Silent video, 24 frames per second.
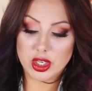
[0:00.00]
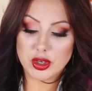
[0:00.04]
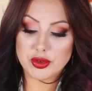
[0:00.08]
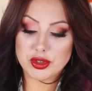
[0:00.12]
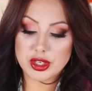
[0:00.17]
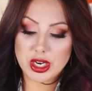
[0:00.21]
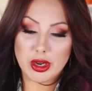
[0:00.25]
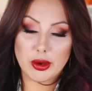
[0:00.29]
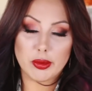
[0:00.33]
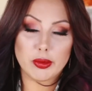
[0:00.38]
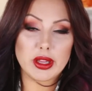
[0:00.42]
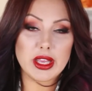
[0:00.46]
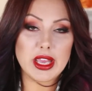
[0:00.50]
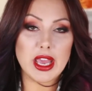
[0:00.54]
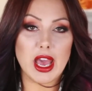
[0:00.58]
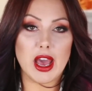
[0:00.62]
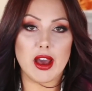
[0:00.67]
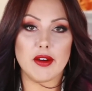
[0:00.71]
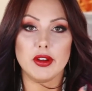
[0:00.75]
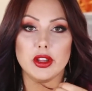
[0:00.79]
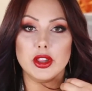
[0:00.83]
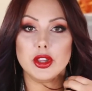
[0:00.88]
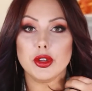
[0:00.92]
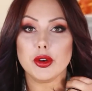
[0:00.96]
you generally
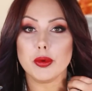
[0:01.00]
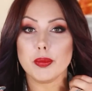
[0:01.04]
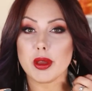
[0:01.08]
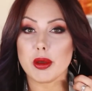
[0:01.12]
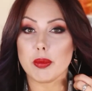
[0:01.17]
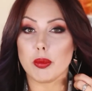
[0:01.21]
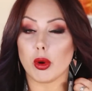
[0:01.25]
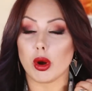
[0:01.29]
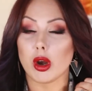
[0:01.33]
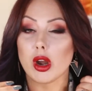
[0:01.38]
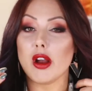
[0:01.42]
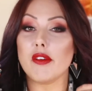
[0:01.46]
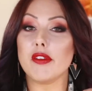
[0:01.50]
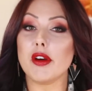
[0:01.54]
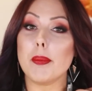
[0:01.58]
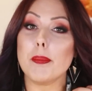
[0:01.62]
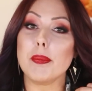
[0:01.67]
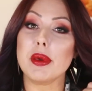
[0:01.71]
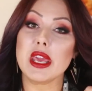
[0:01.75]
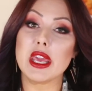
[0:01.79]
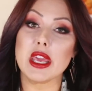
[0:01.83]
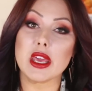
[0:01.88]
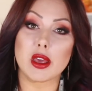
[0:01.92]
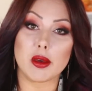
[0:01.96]
have a little little bit more of a
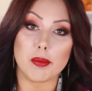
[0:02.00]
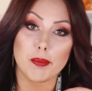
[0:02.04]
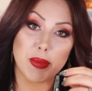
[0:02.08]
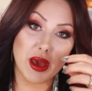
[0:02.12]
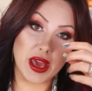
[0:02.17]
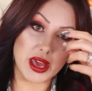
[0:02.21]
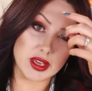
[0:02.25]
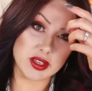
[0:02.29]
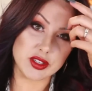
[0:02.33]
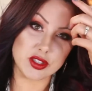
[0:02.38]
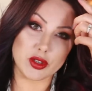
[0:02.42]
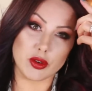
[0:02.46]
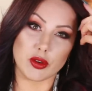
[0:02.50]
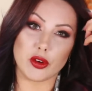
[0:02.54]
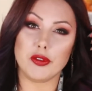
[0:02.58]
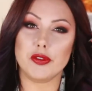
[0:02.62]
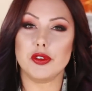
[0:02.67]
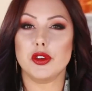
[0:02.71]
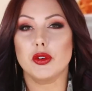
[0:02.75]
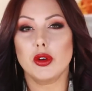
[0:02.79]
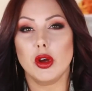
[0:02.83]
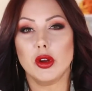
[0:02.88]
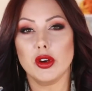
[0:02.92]
pink base. So if you